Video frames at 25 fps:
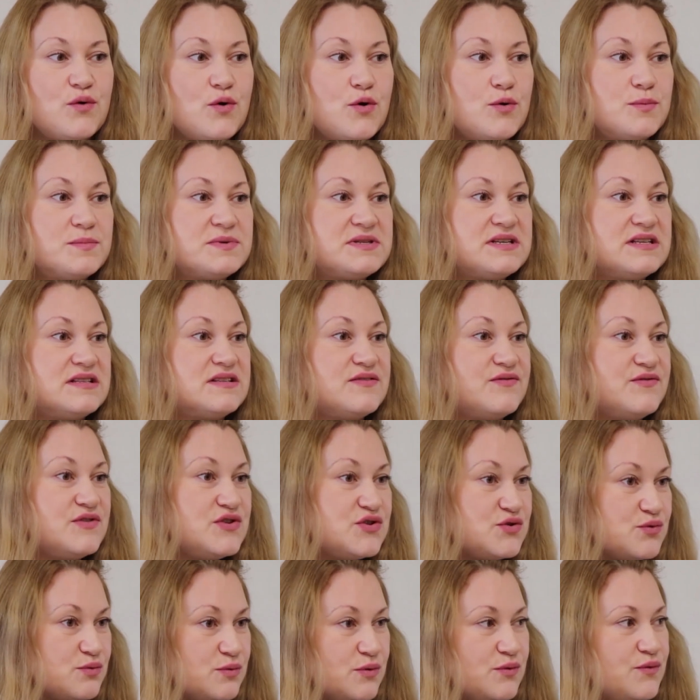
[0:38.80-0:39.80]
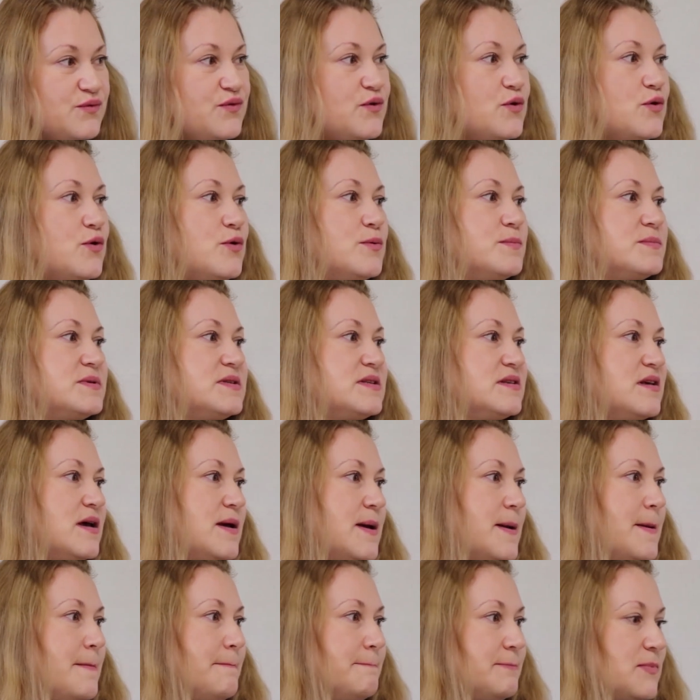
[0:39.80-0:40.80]
forms, its visual forms,
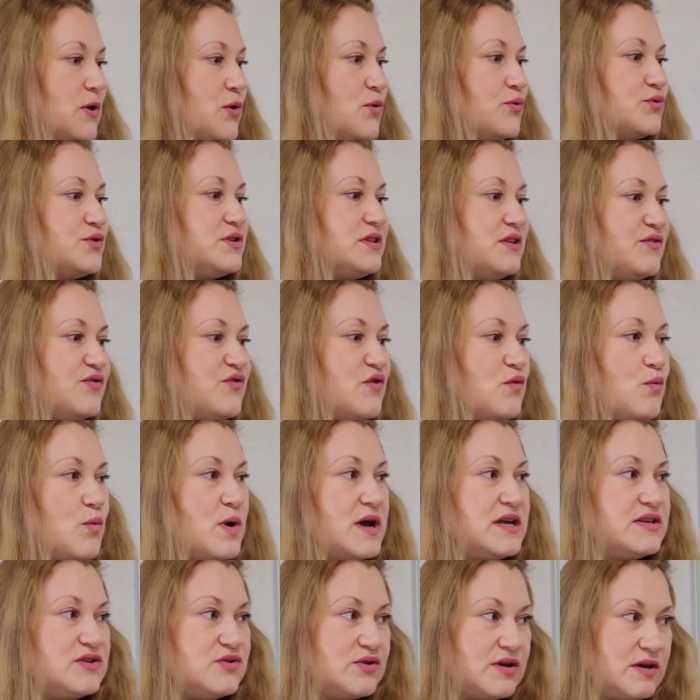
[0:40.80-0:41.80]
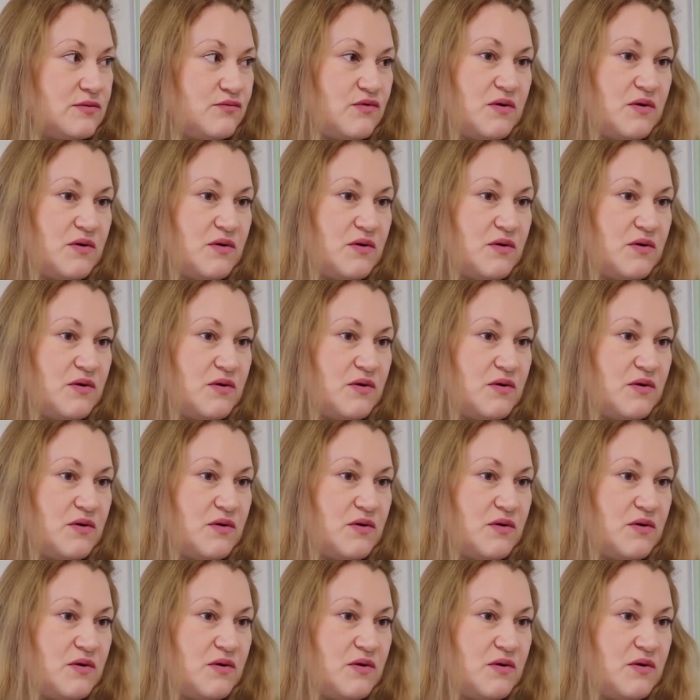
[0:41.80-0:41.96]
all the different ways you